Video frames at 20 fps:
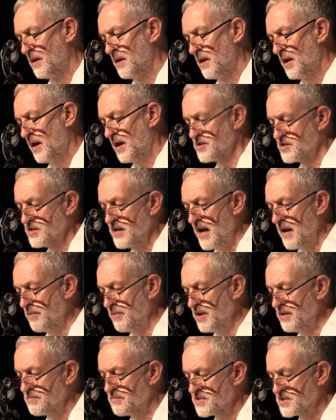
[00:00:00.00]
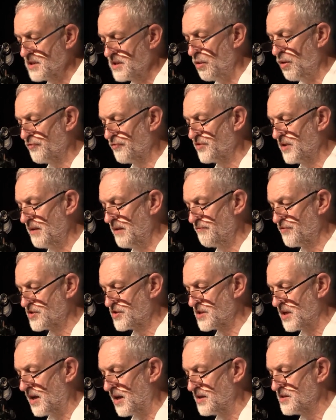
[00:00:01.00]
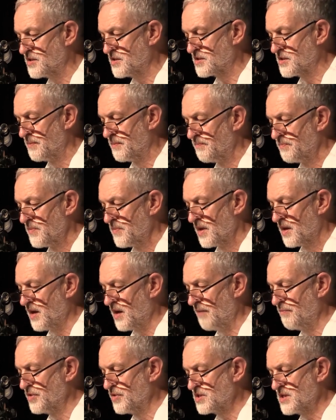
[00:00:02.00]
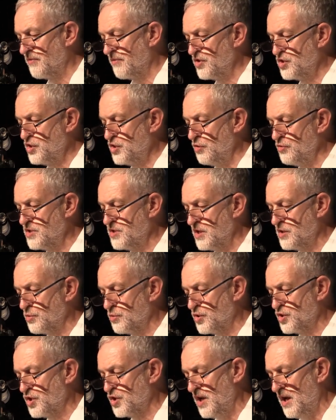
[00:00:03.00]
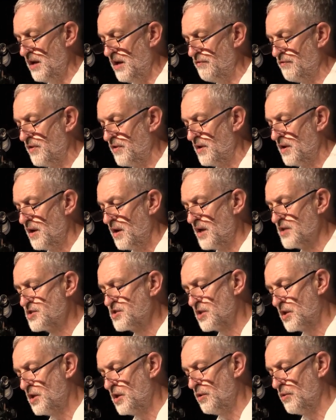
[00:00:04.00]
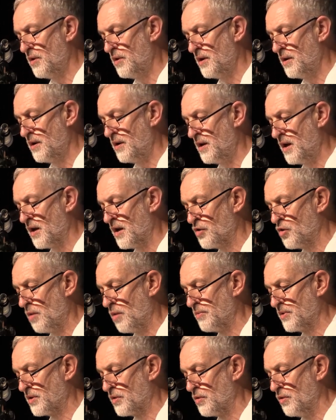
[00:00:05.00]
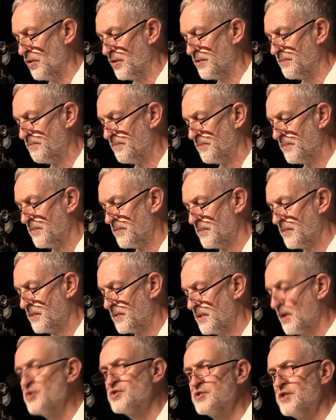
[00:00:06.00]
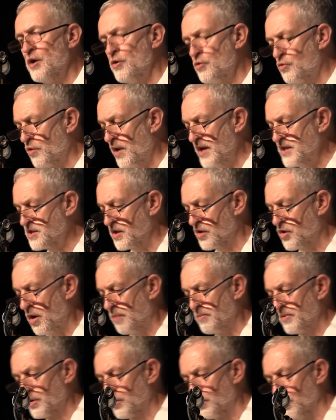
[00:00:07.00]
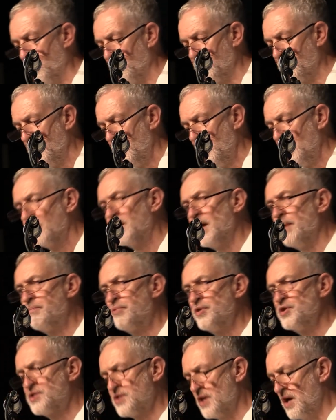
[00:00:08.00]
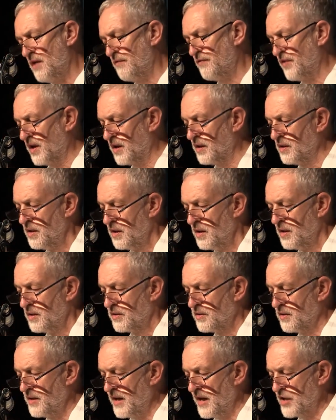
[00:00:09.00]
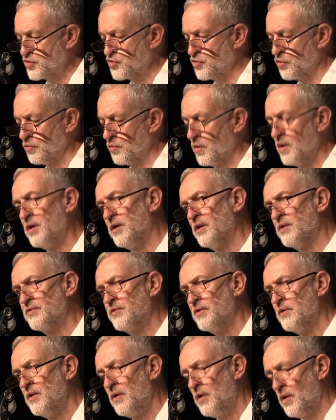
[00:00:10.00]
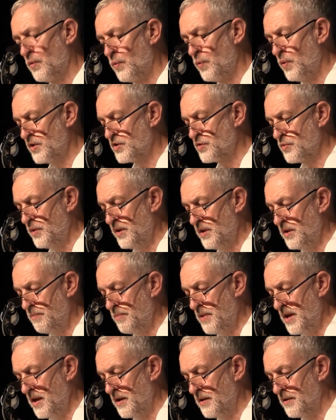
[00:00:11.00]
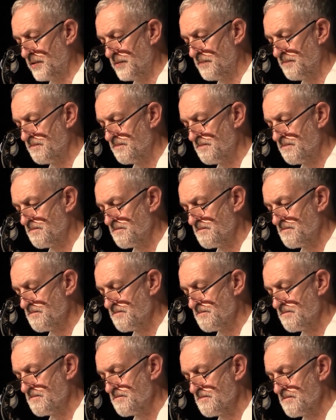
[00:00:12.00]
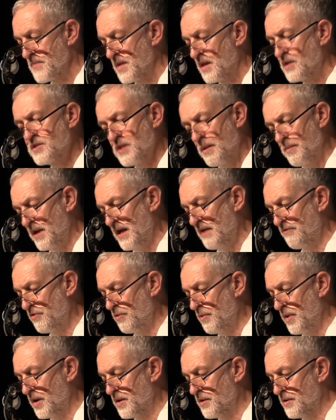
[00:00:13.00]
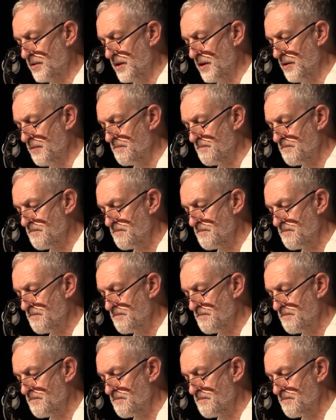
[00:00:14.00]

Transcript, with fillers: As Naomi so often emphasised, governments have a duty to achieve and secure our common good. There is no greater common good than preserving the natural world on which we depend. It's something everyone can do.